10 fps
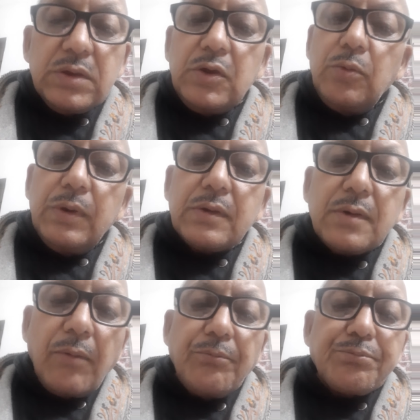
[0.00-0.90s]
you'll be
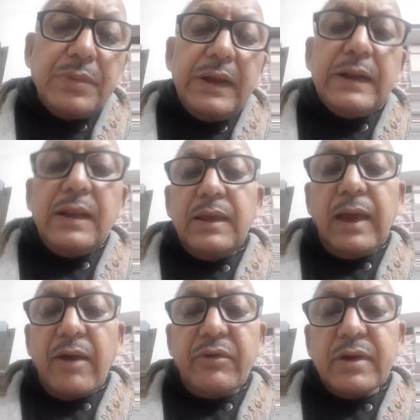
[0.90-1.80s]
completely
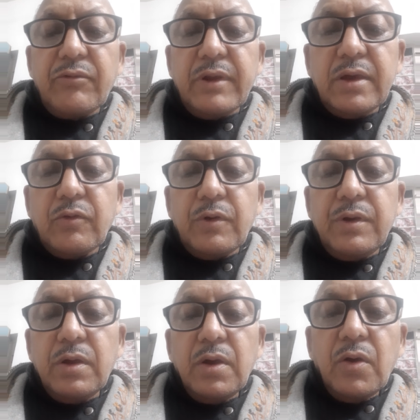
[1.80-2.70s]
having a very
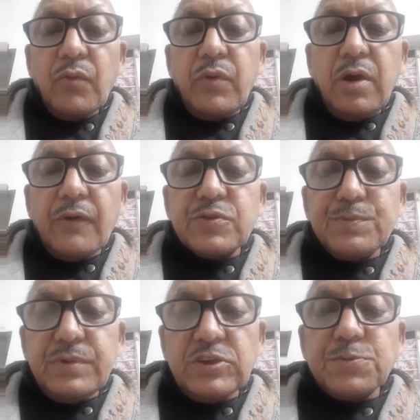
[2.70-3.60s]
good way of
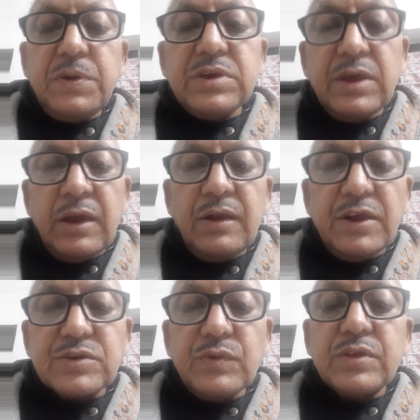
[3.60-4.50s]
speaking
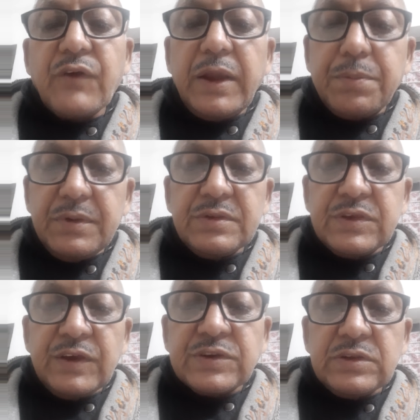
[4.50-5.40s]
English with the right
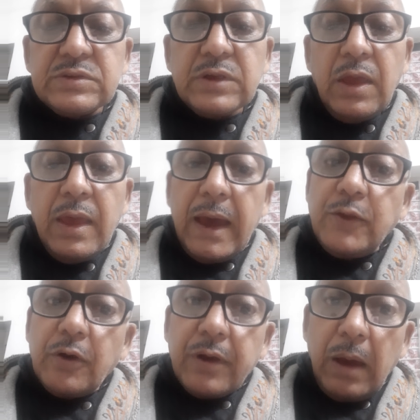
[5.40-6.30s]
pronunciations, and
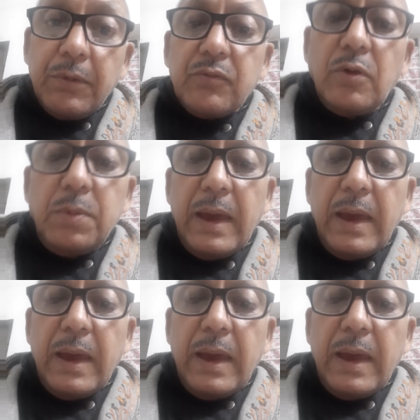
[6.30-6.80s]
your grammar will be